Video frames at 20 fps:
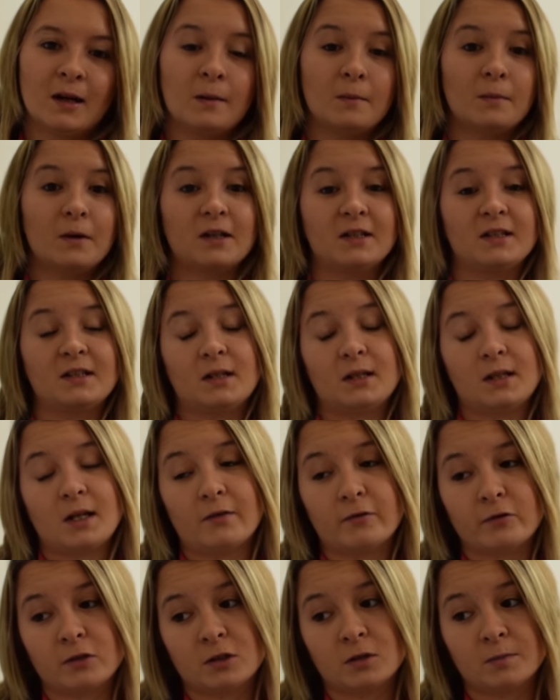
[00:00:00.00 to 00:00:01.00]
But I did an
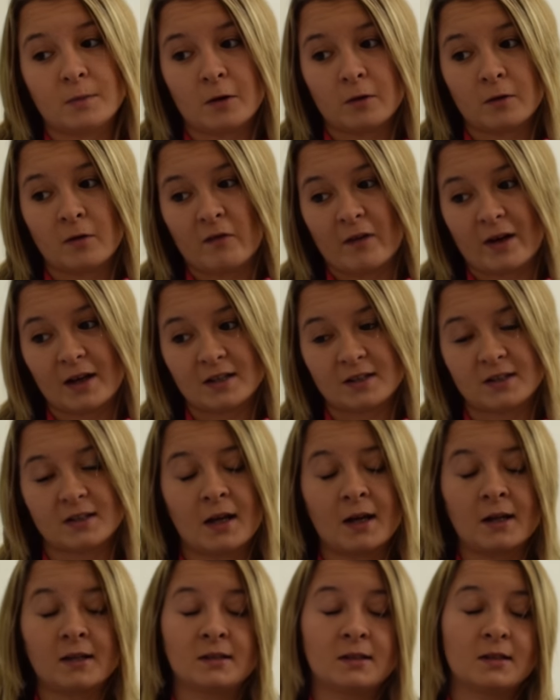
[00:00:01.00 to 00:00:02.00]
average amount of
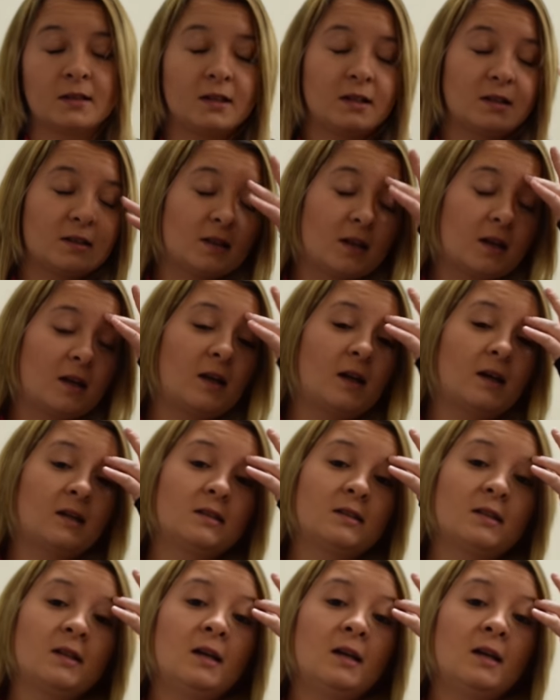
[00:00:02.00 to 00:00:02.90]
exercise and things like that.